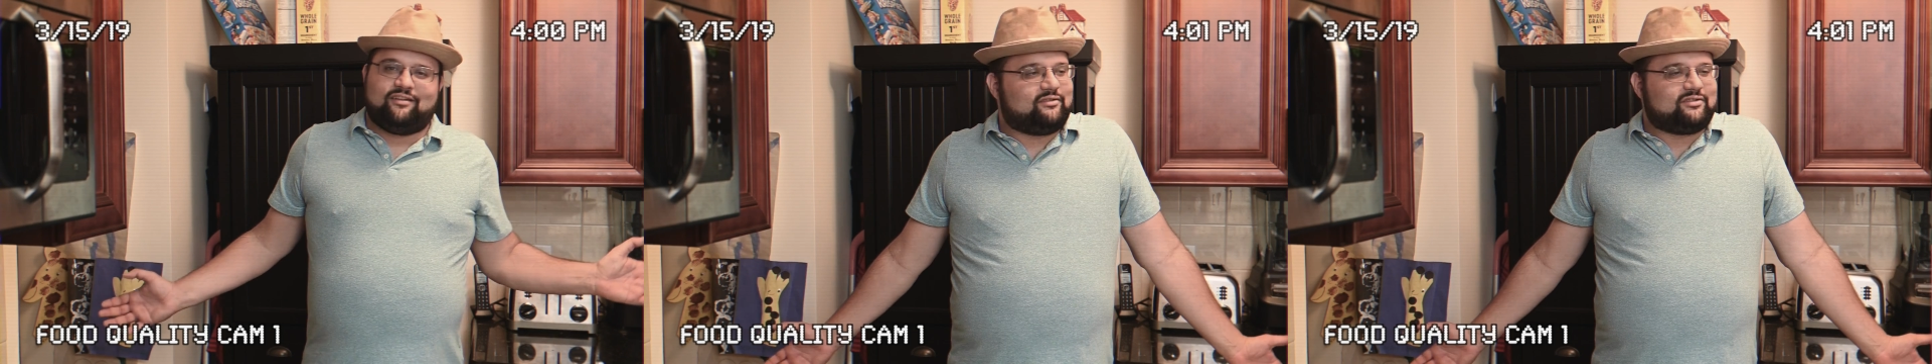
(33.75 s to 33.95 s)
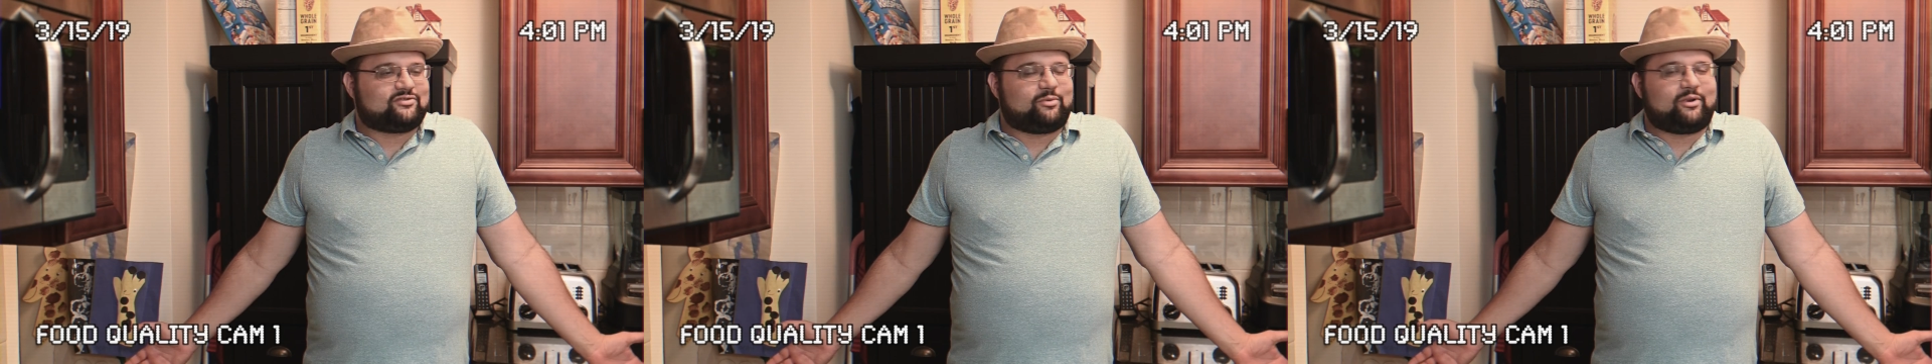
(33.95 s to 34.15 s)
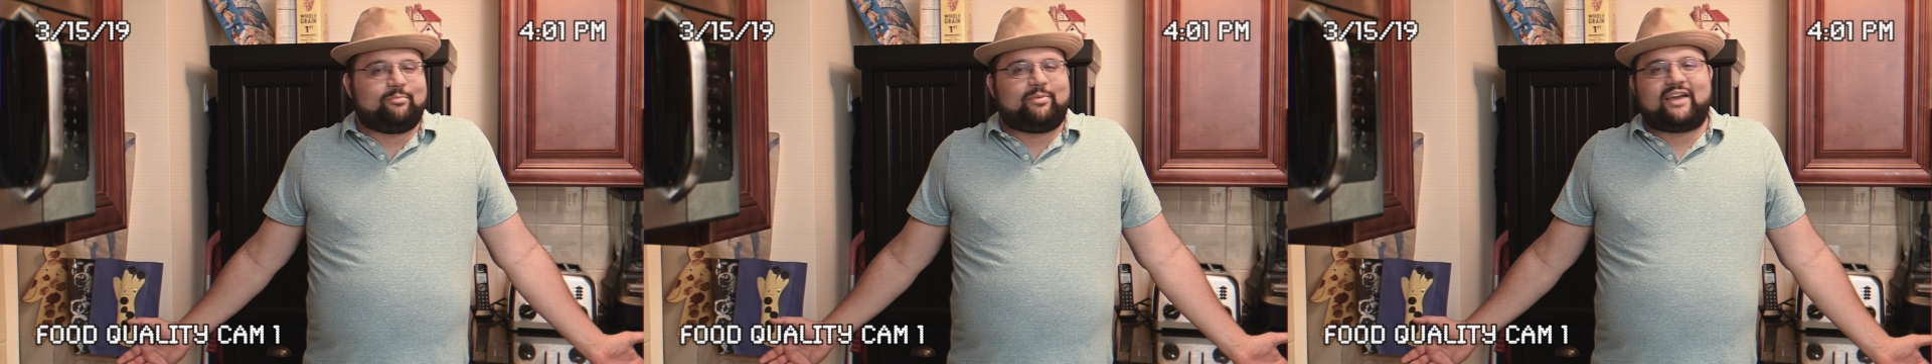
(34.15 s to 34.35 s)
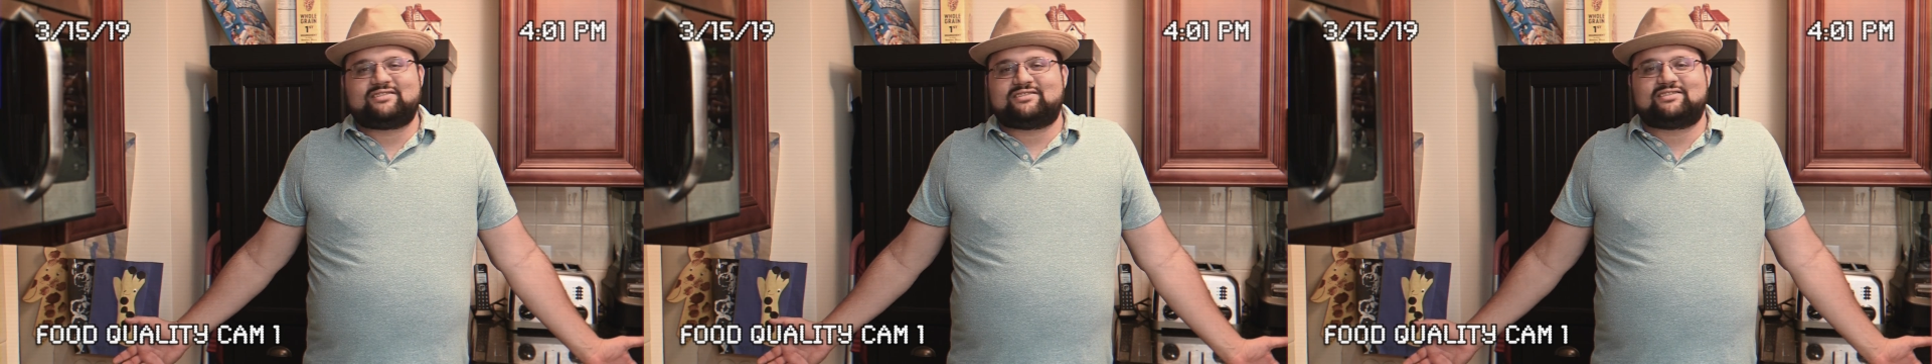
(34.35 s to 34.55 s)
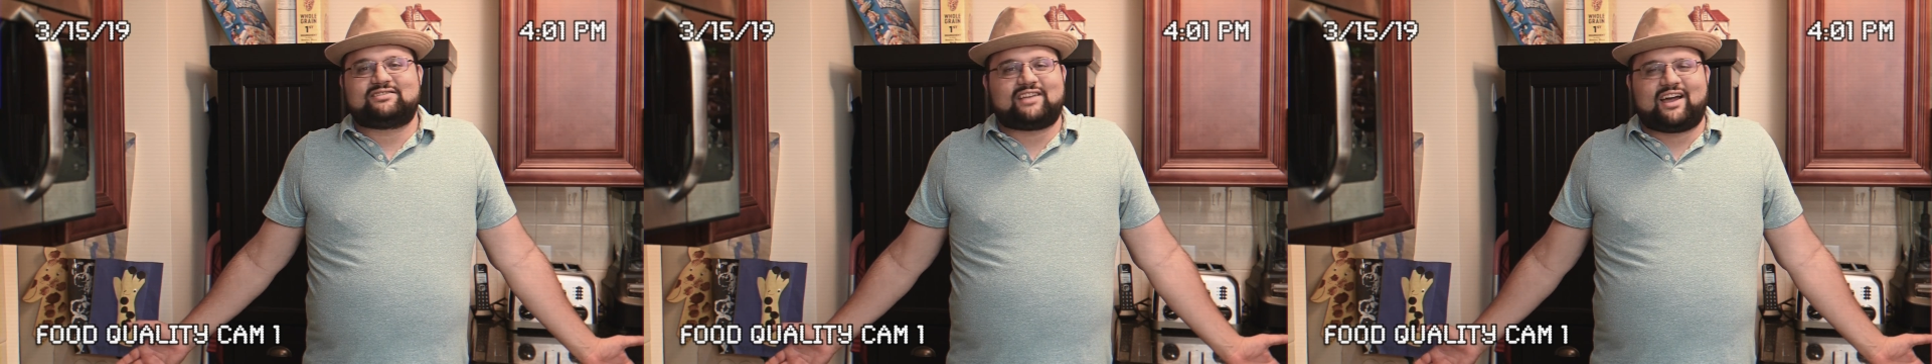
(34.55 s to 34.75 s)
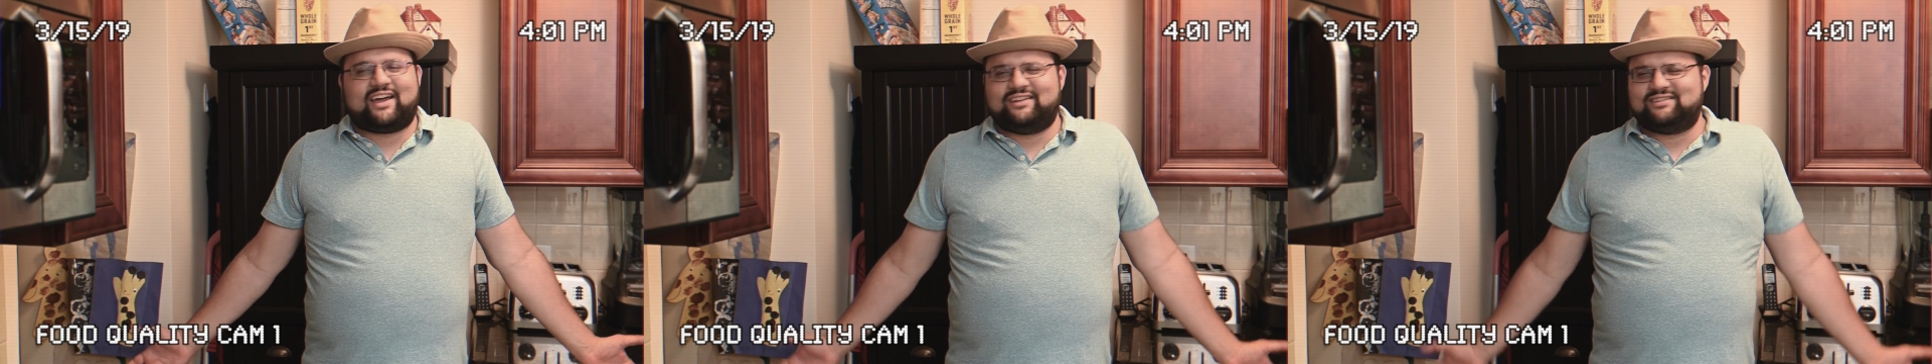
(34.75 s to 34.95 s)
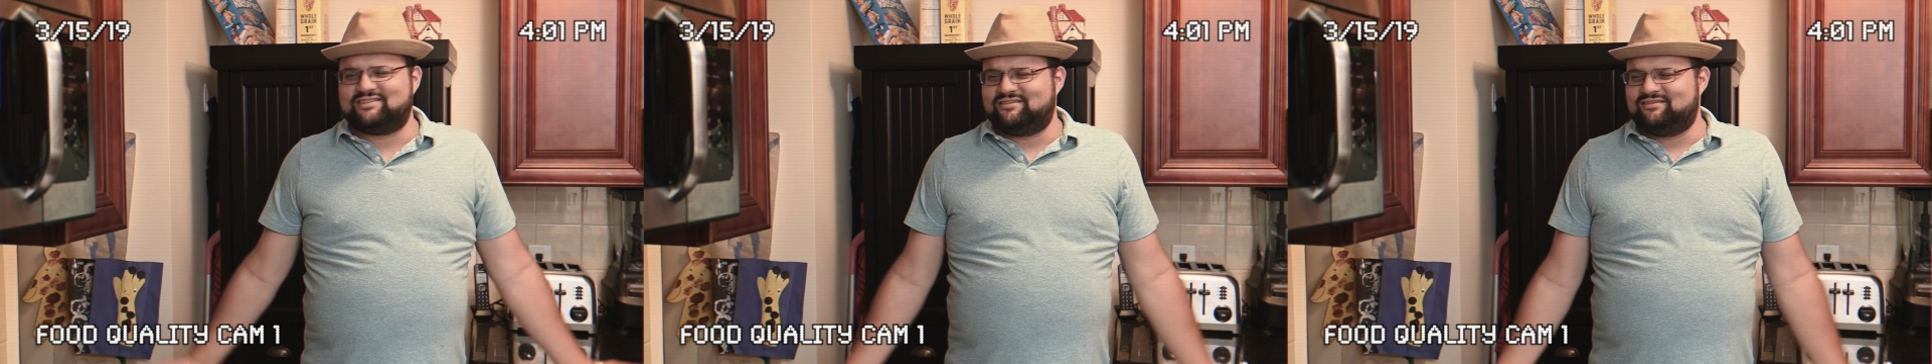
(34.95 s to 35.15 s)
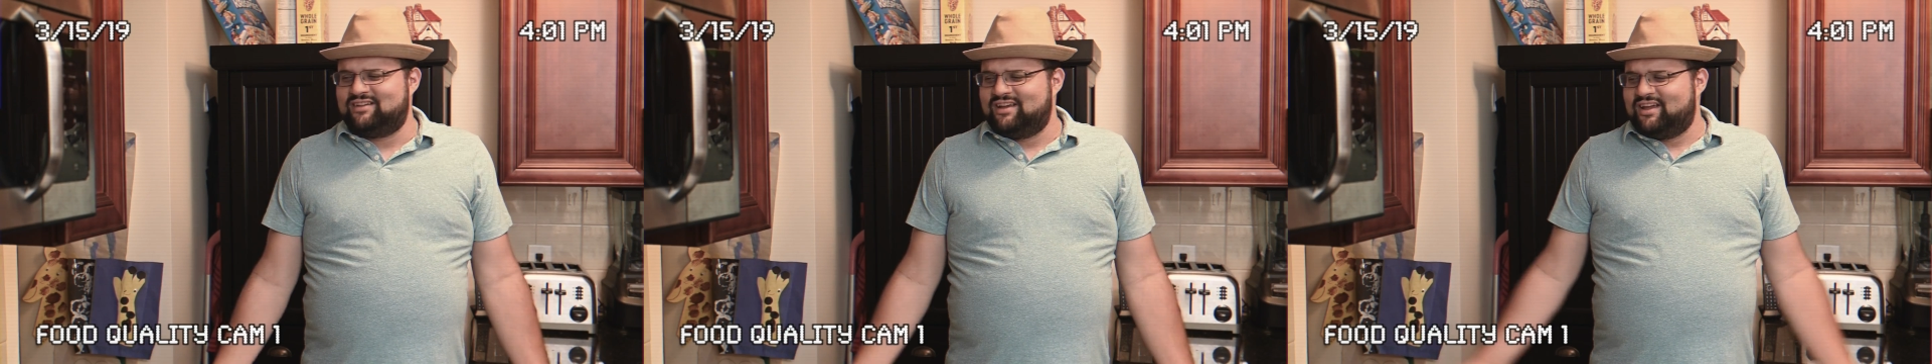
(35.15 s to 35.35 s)
There's so many pesticides
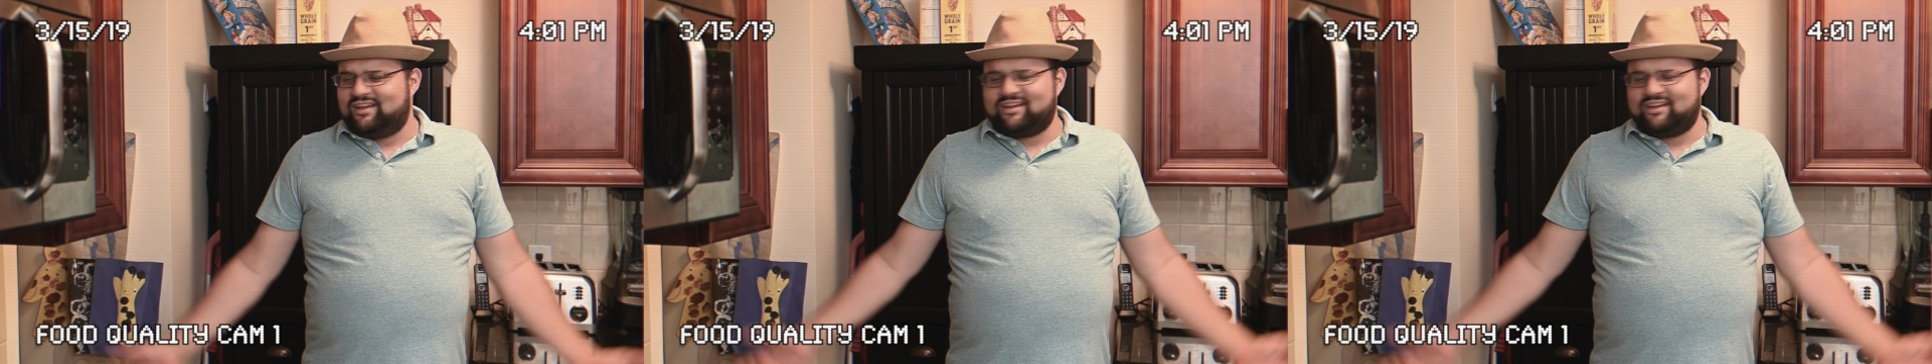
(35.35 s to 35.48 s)
and